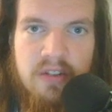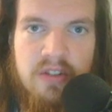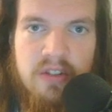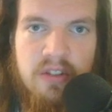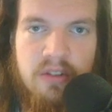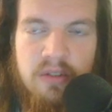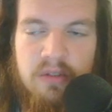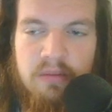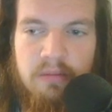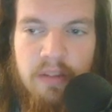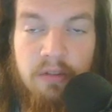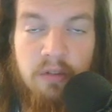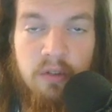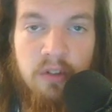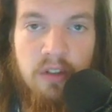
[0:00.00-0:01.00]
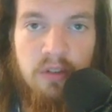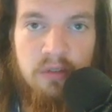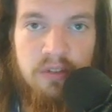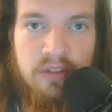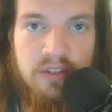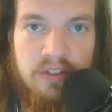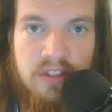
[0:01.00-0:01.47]
So if you
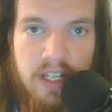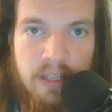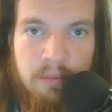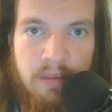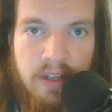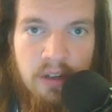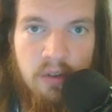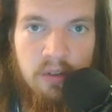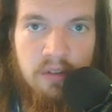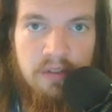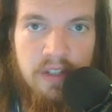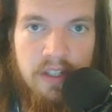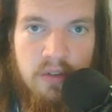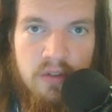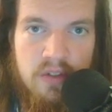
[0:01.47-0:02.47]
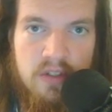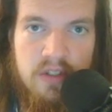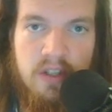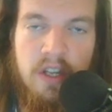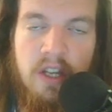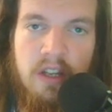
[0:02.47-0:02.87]
don't, check my older videos.